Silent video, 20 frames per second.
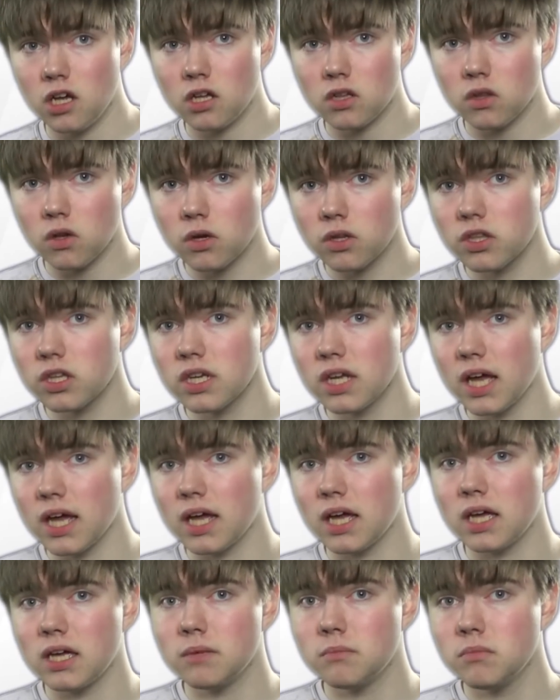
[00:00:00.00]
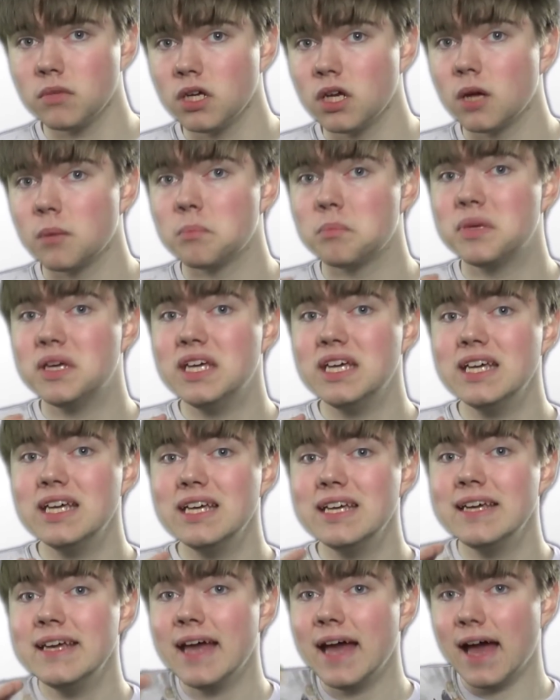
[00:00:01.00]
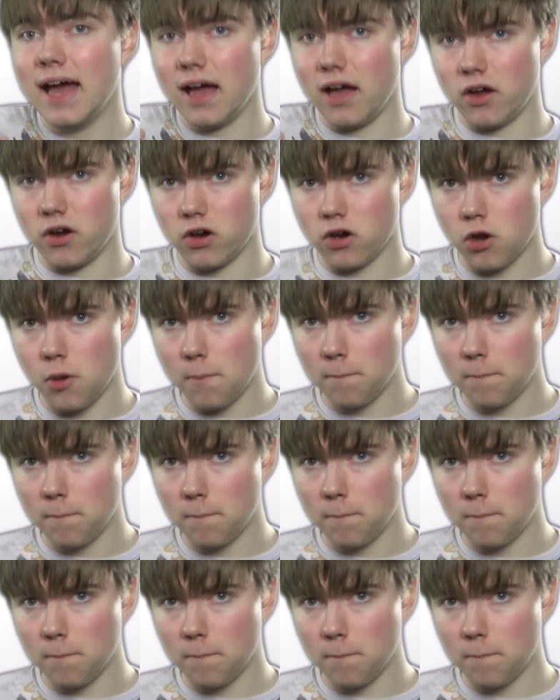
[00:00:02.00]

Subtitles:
Look at the name Pierre.